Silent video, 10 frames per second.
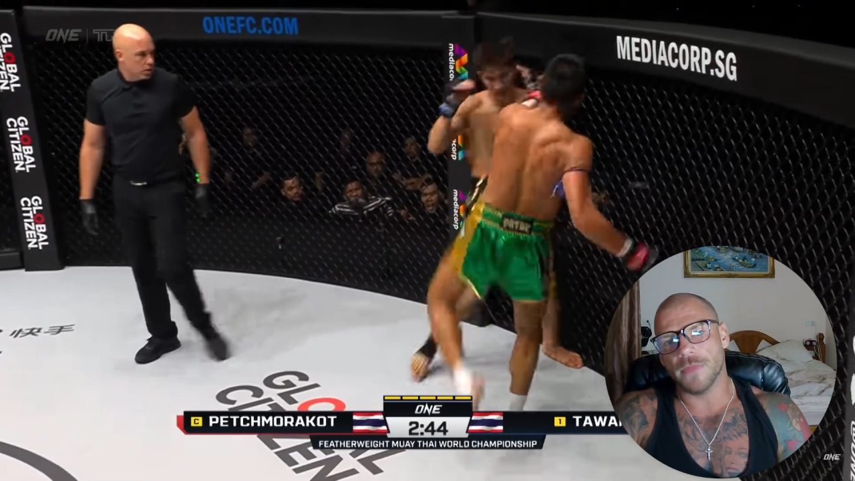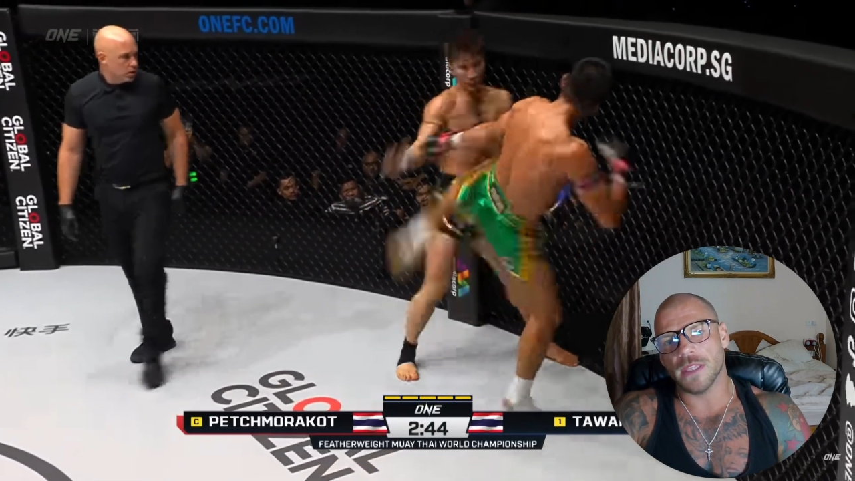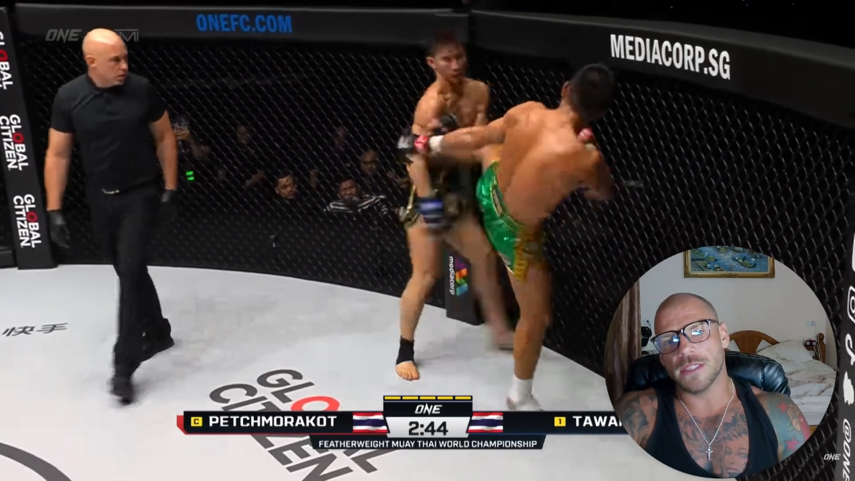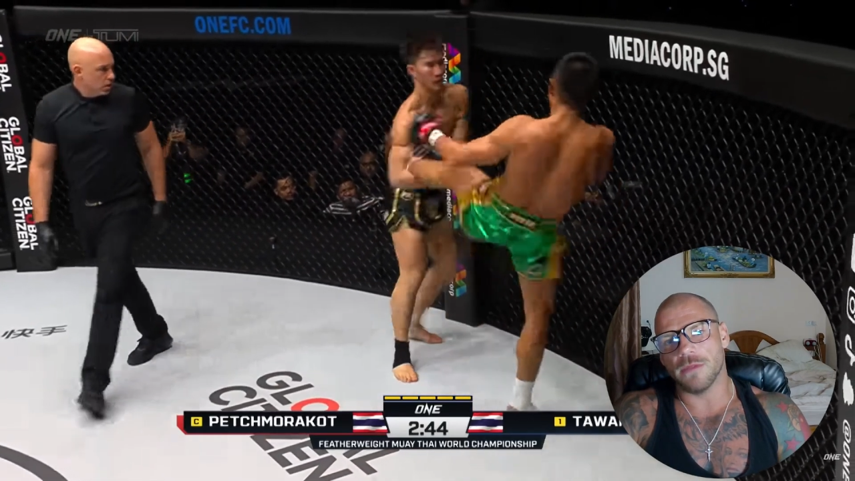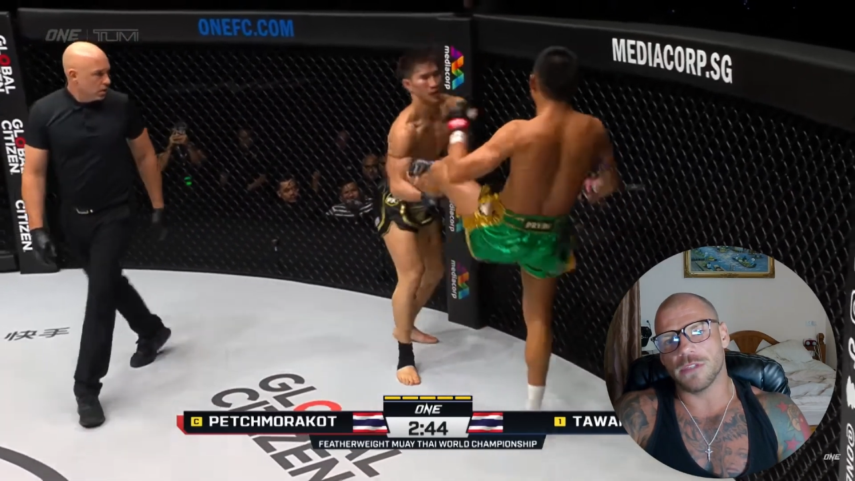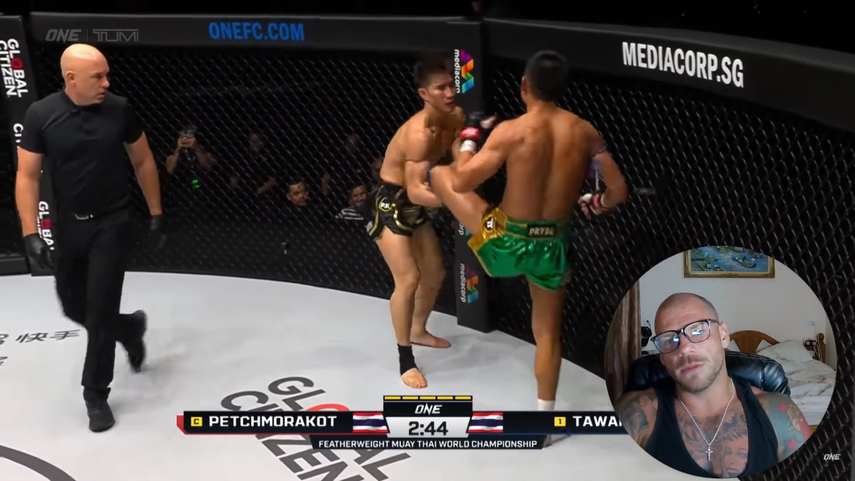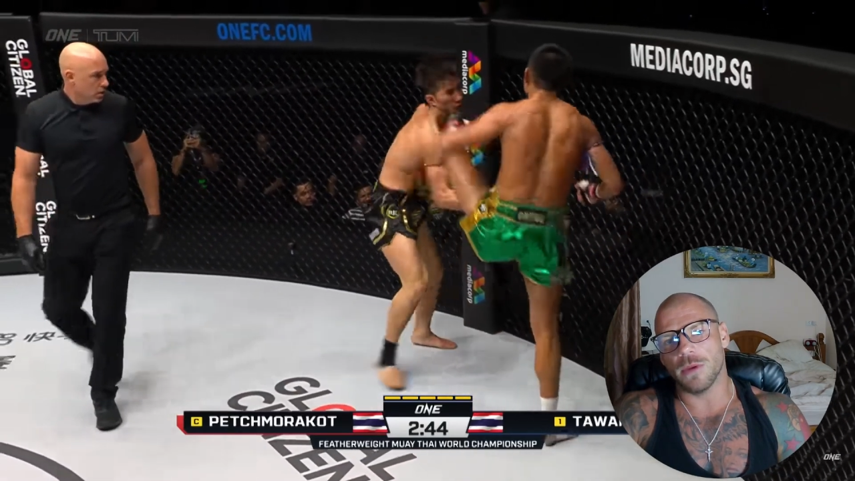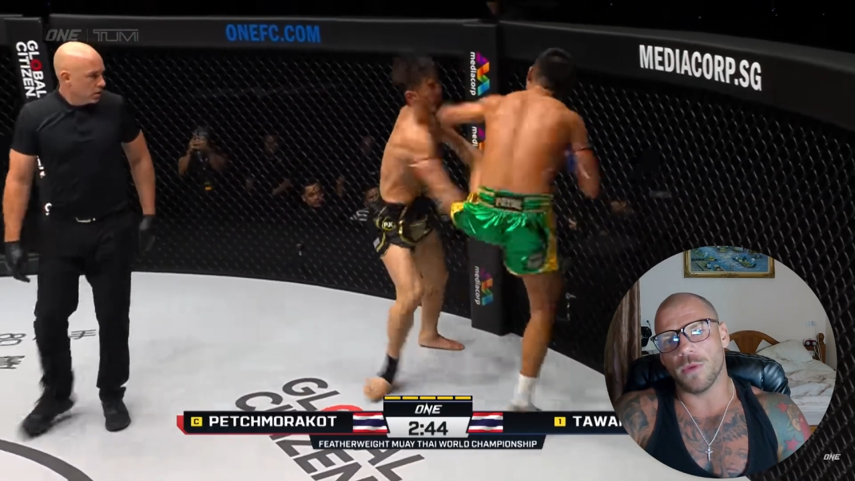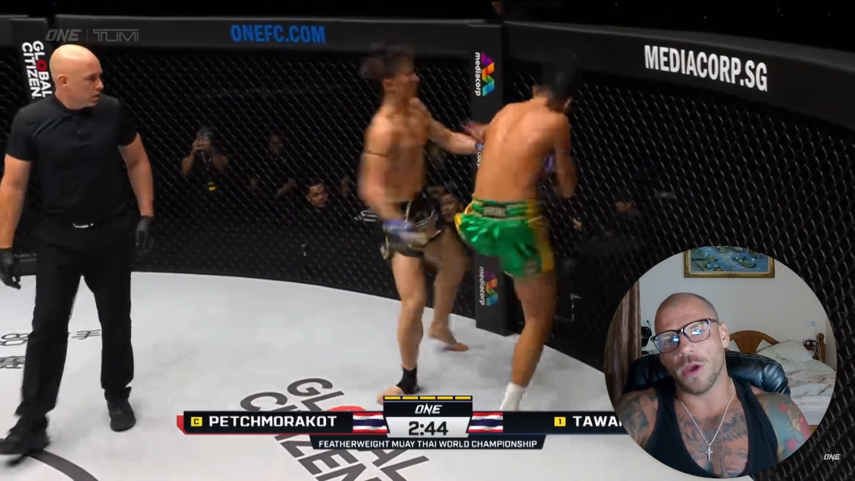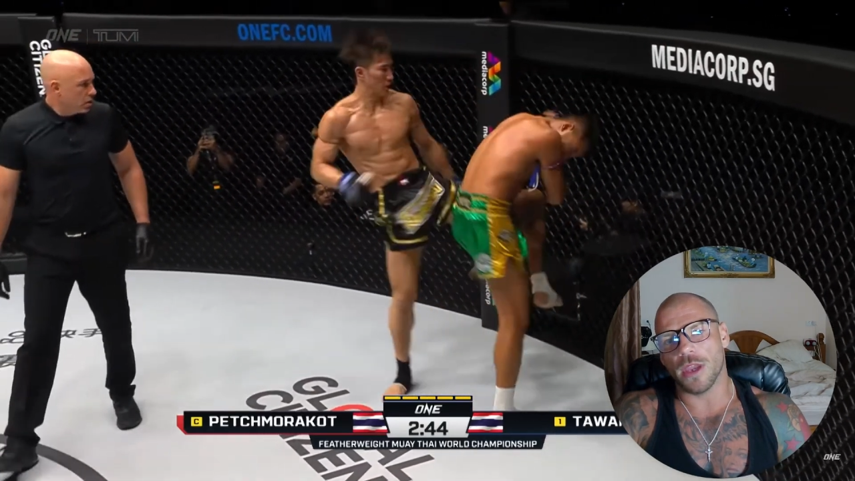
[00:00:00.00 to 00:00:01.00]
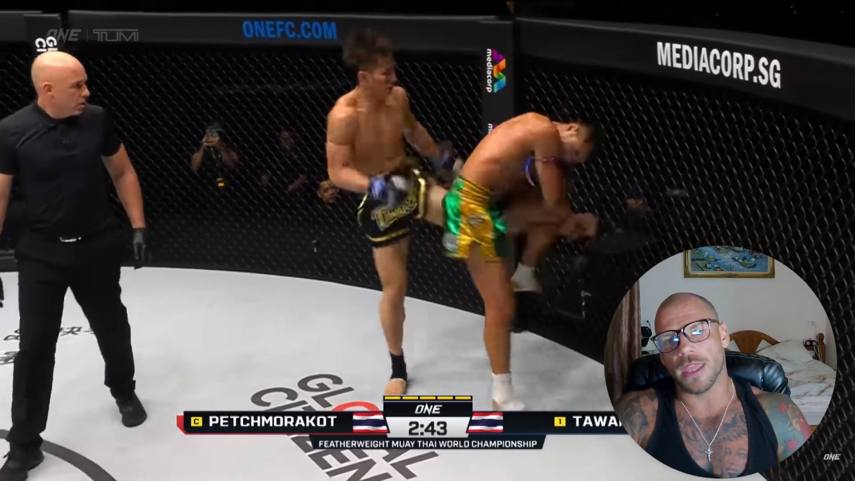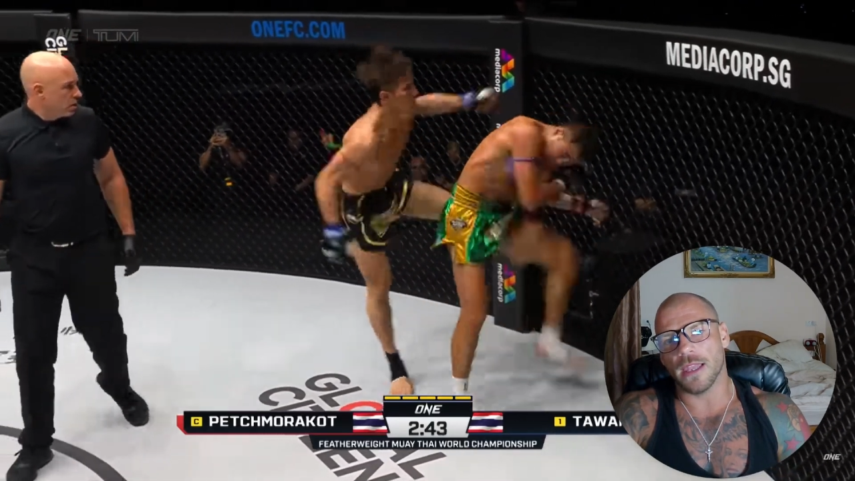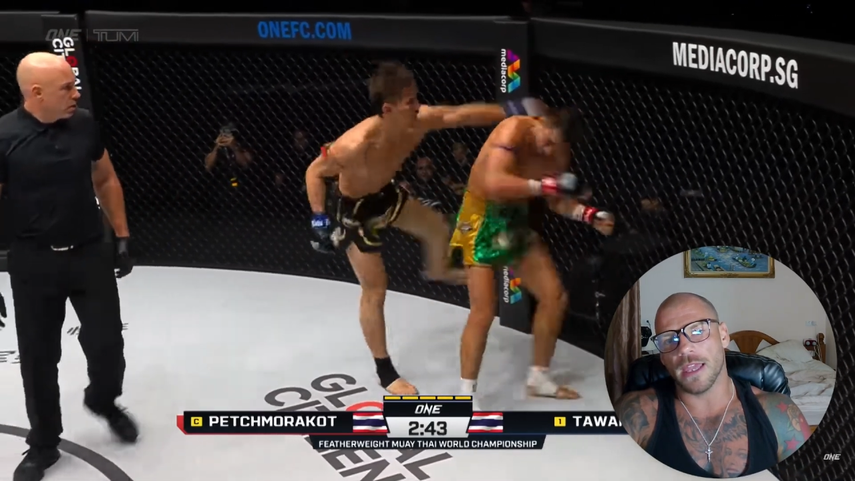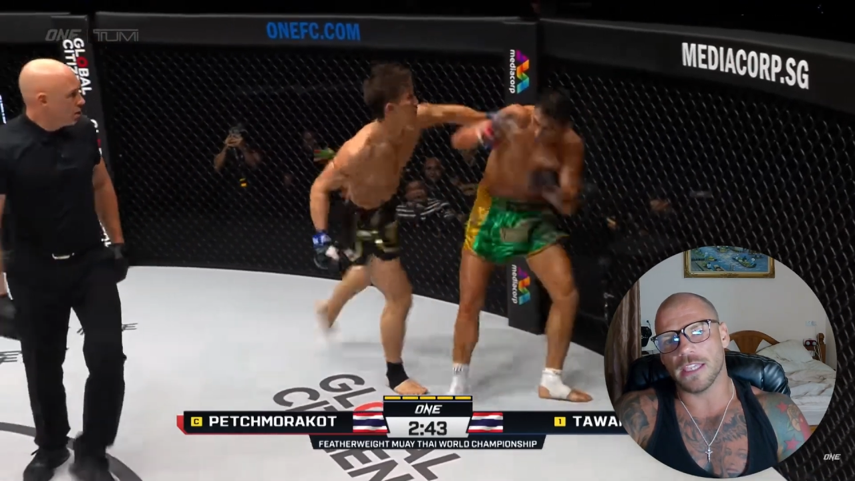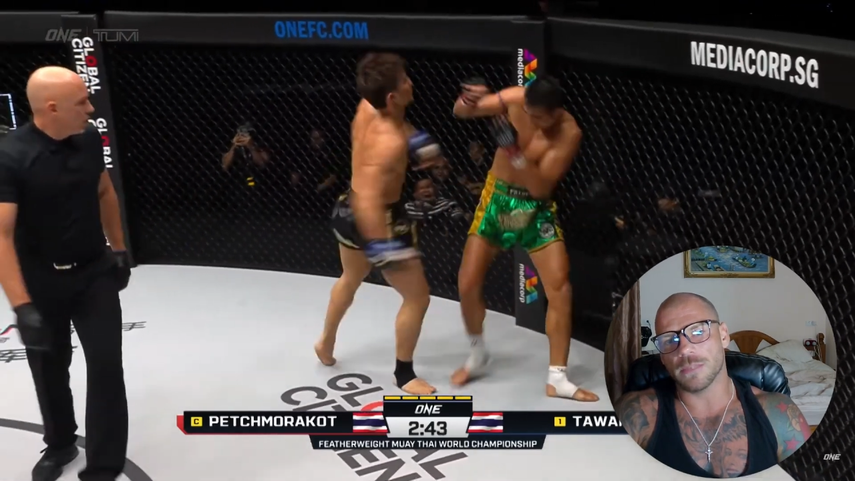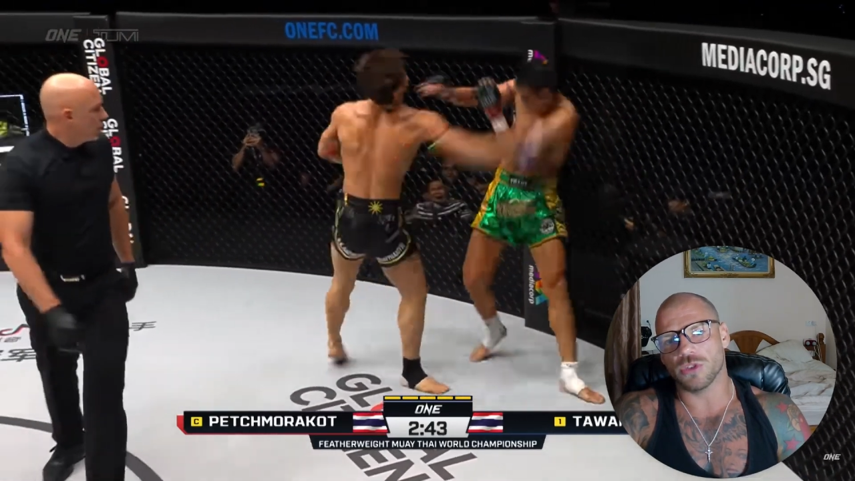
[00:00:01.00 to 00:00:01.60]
it seems to be working less